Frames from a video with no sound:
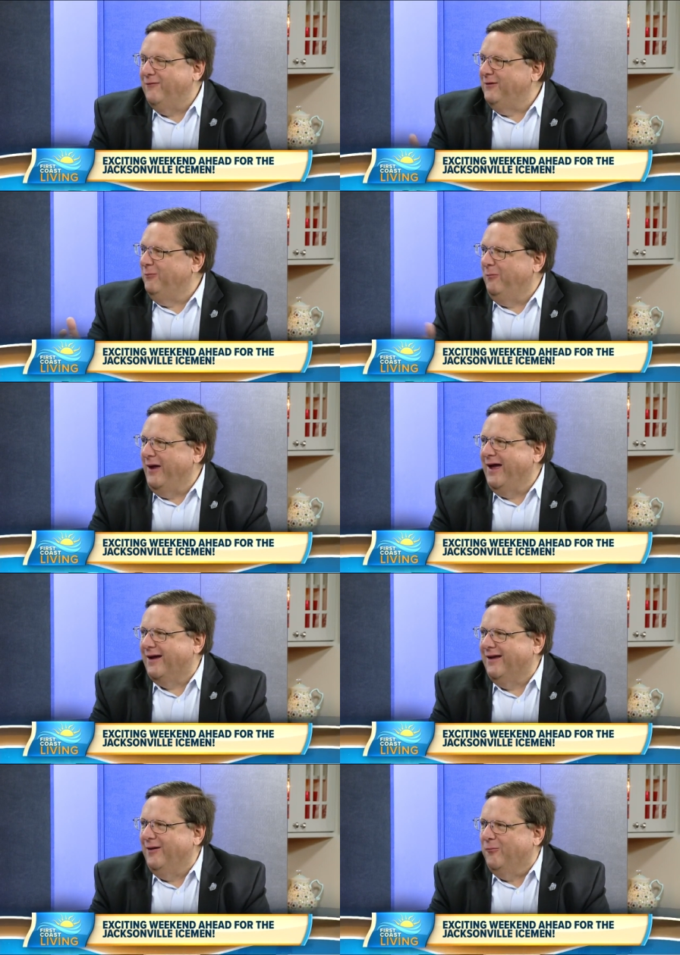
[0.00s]
having me
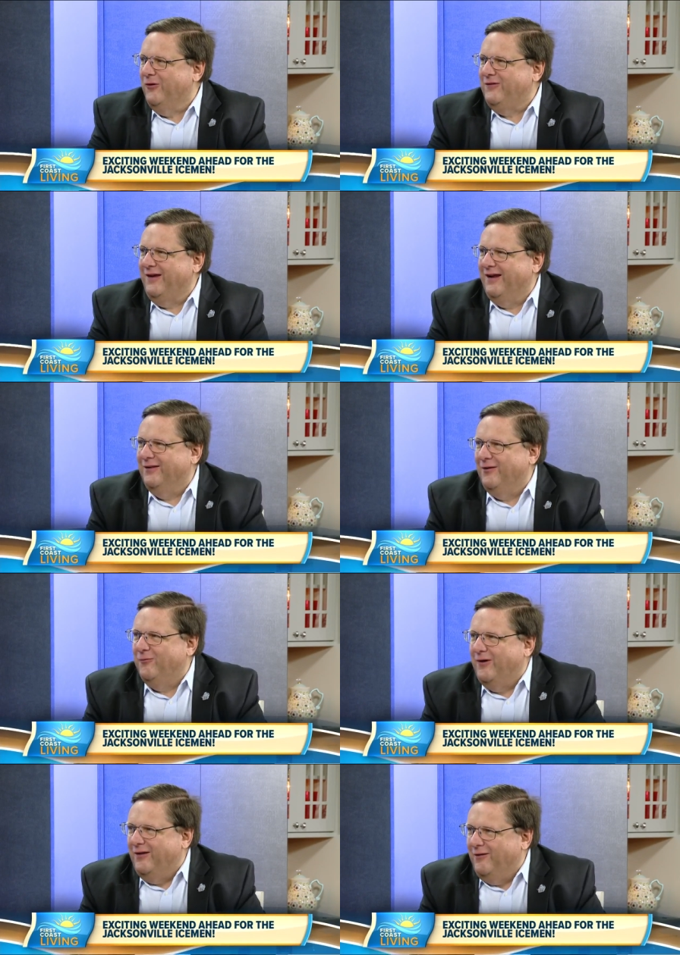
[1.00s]
back. Yeah. Good to see you, man. I
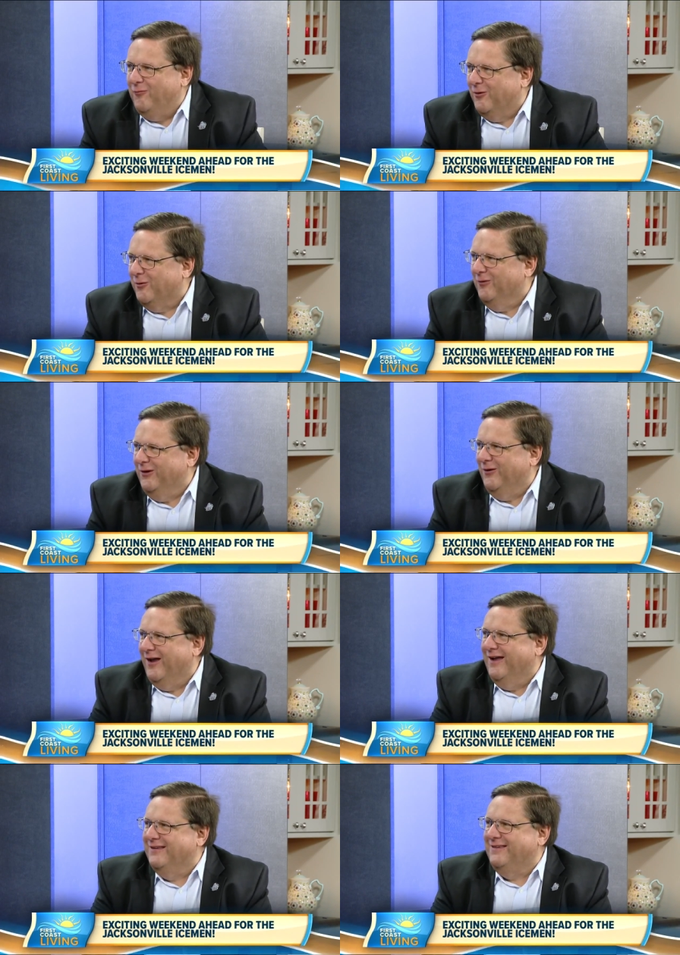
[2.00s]
love, I love working with you
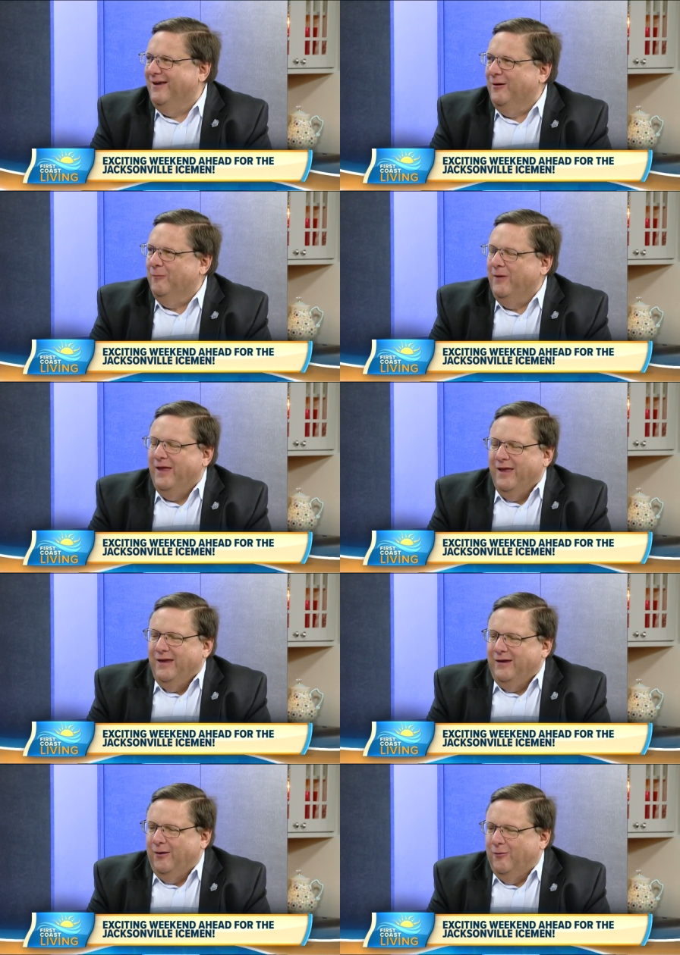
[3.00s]
guys. Uh,
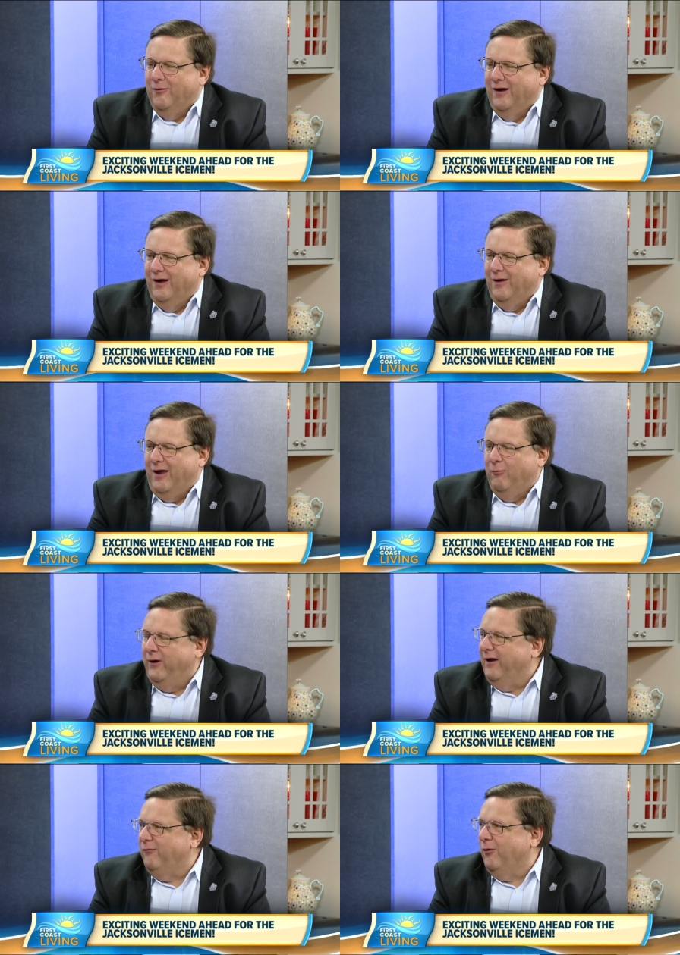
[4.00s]
you know, uh, and
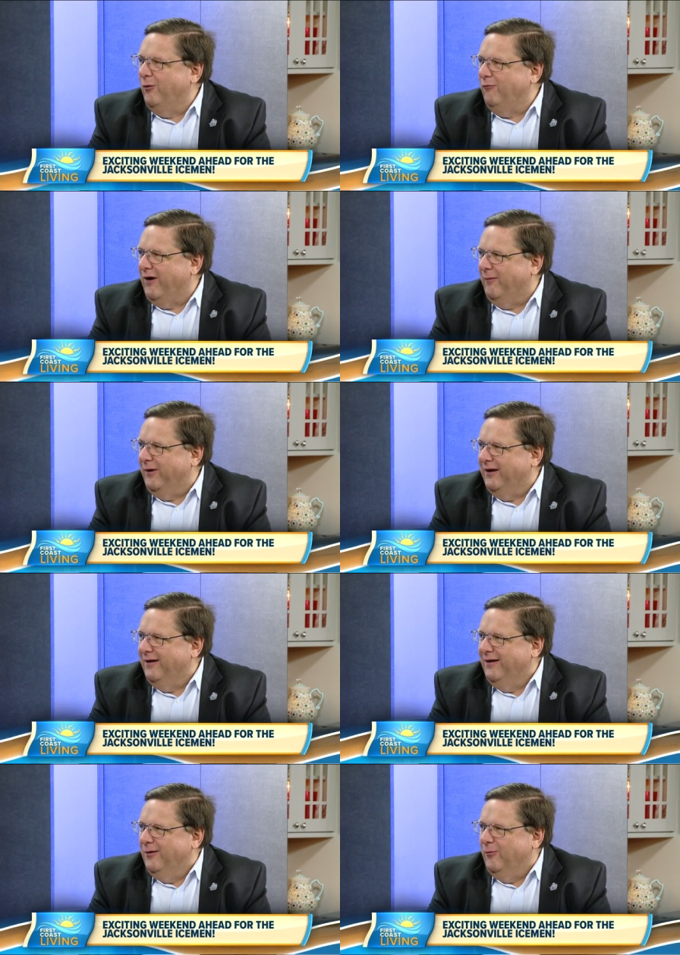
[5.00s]
we have our own rabbit.
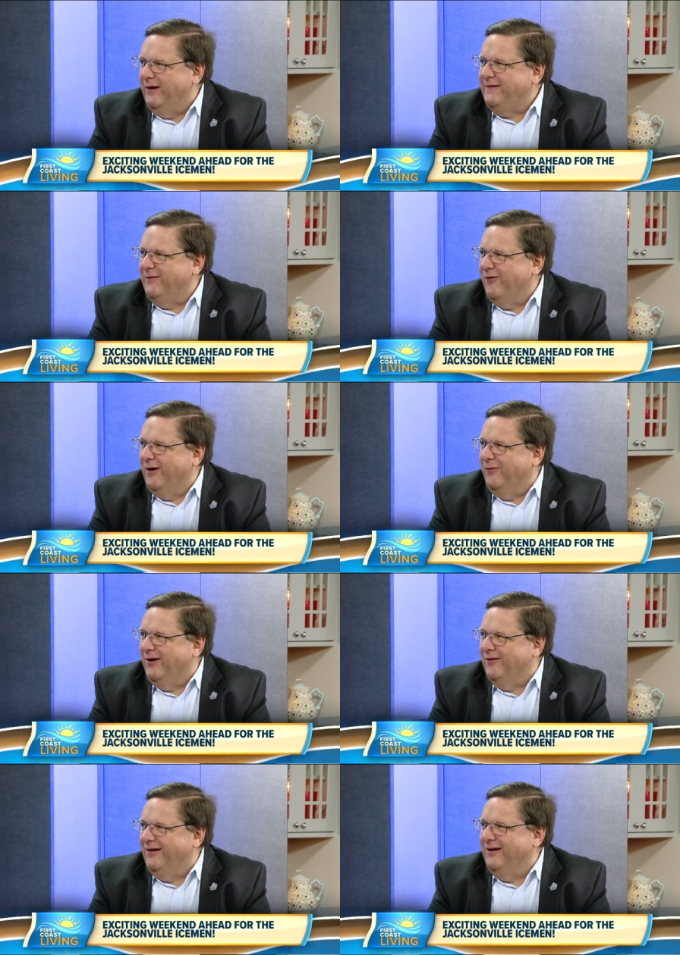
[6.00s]
Lacey
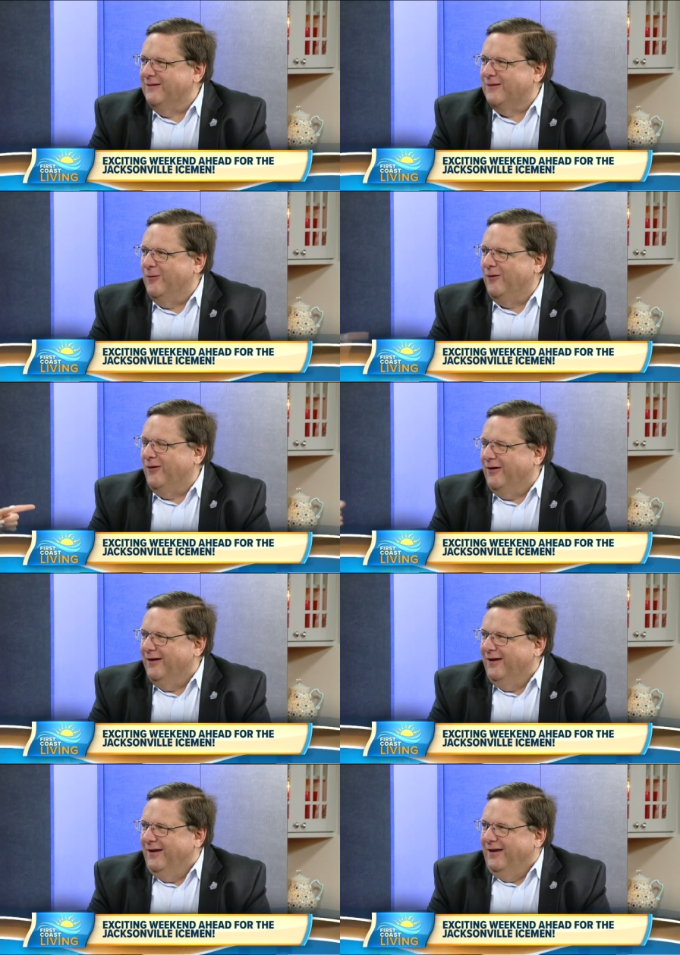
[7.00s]
Rabbit, our leading scorer. We
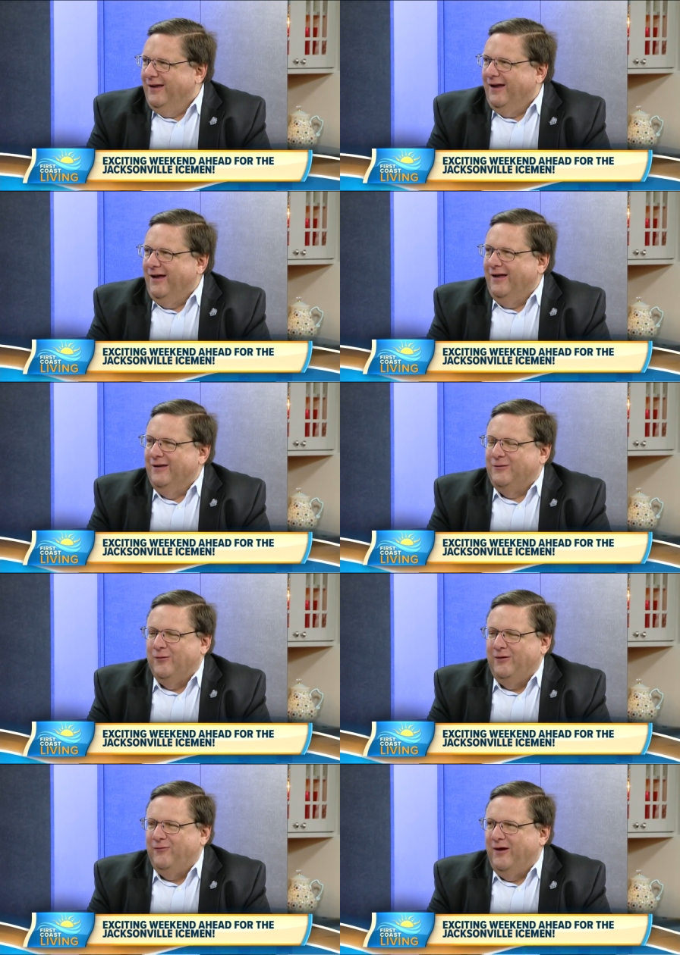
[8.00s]
sure do, uh, yeah. Uh,
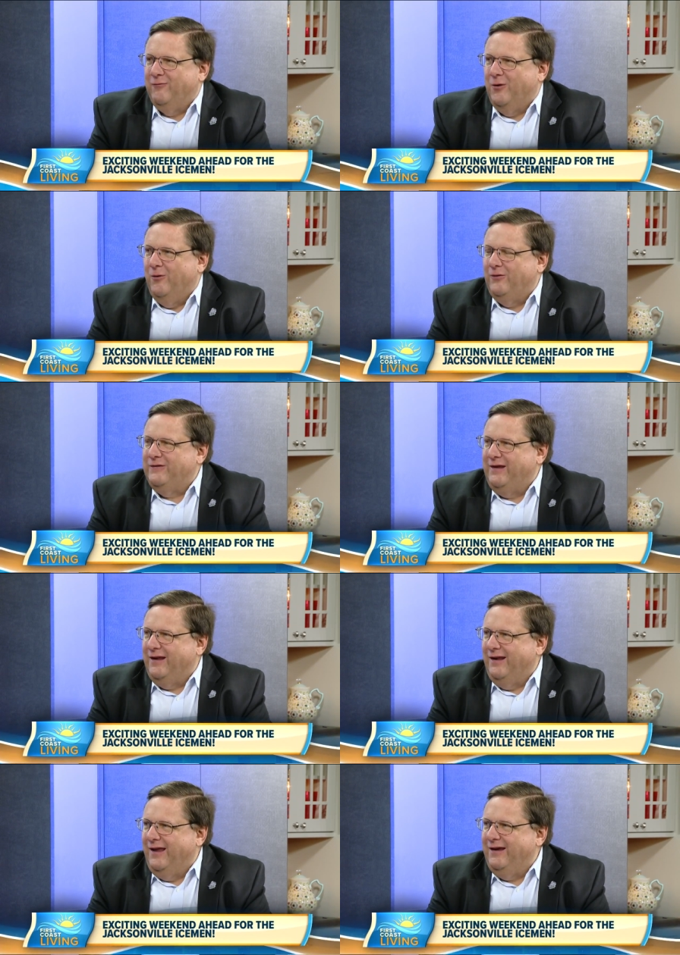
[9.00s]
25 goals the
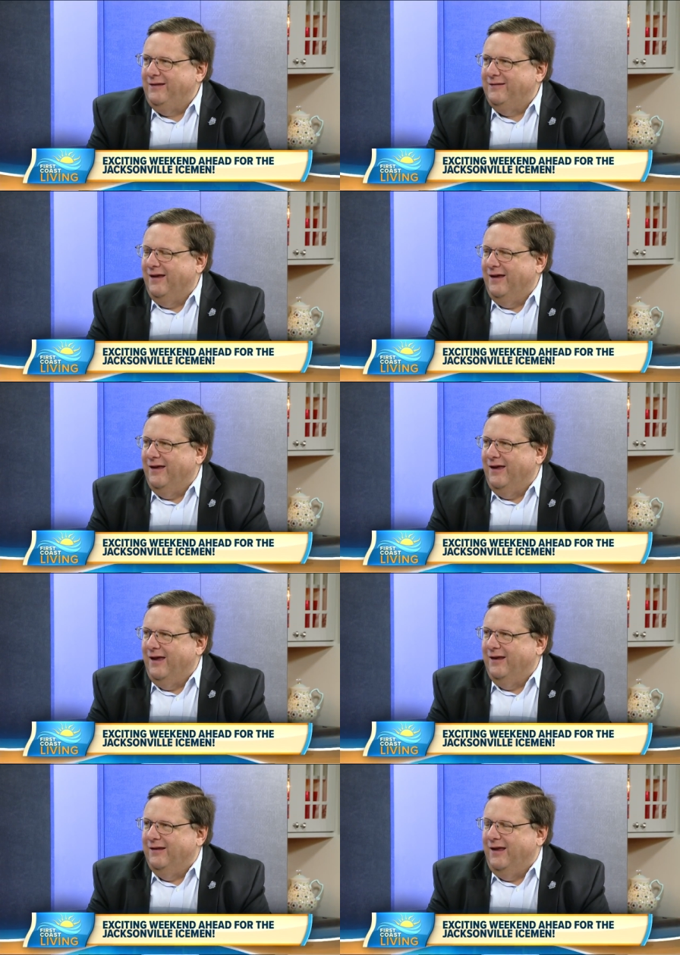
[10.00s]
other night, uh,
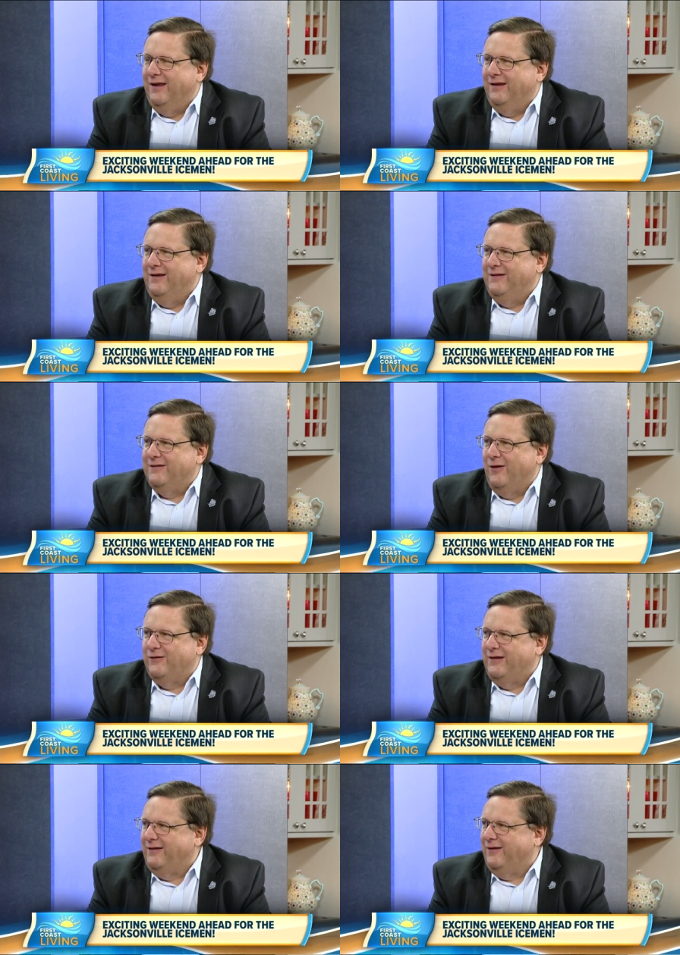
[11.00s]
and and he's
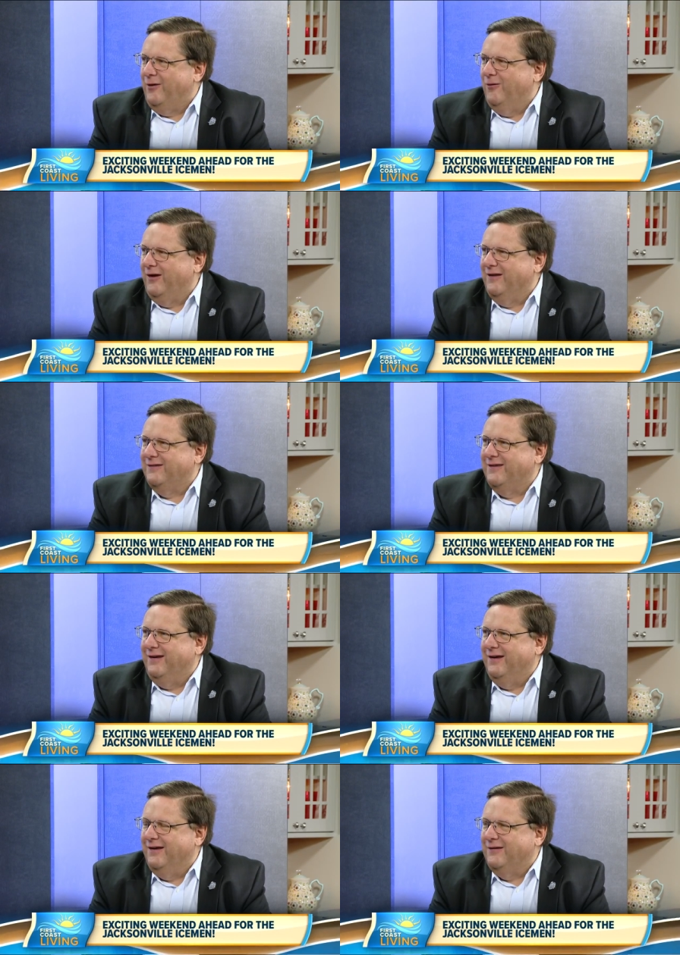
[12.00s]
all set to go against
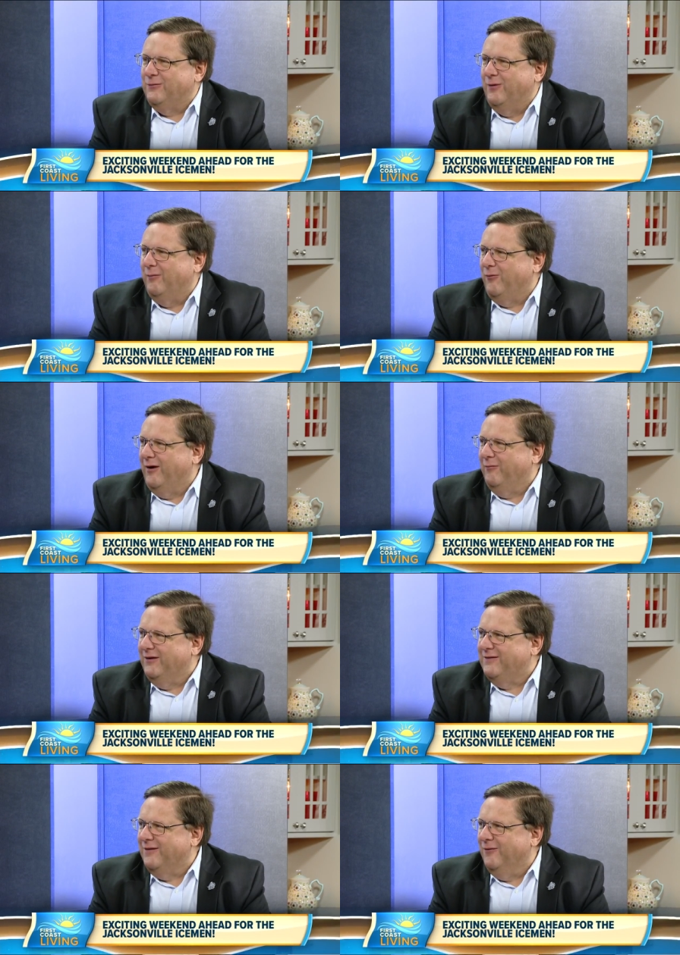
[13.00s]
the uh, Swamp
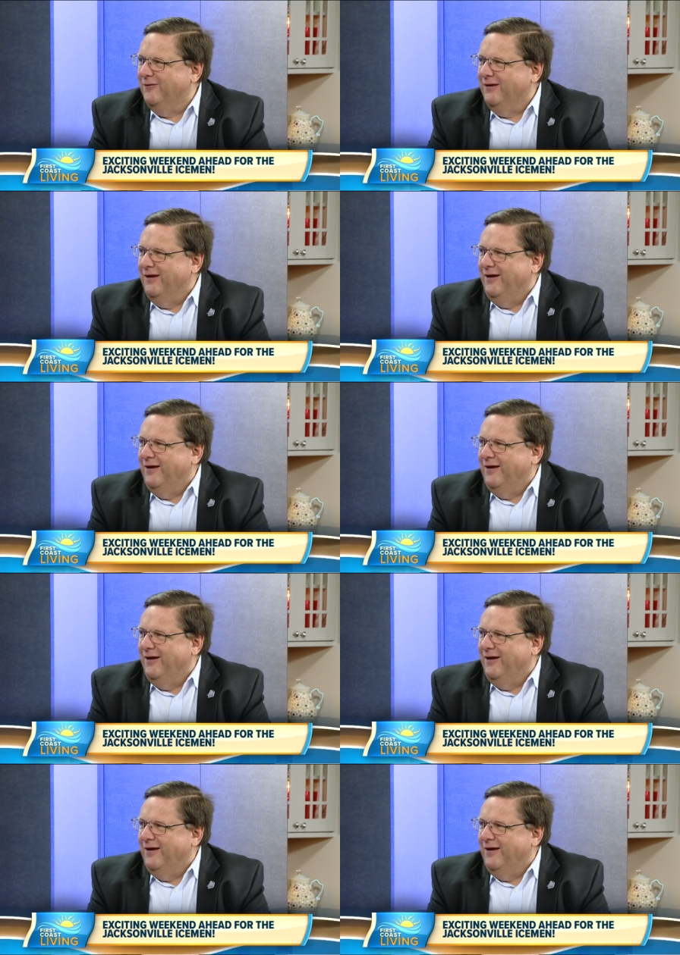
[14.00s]
Rabbit. So.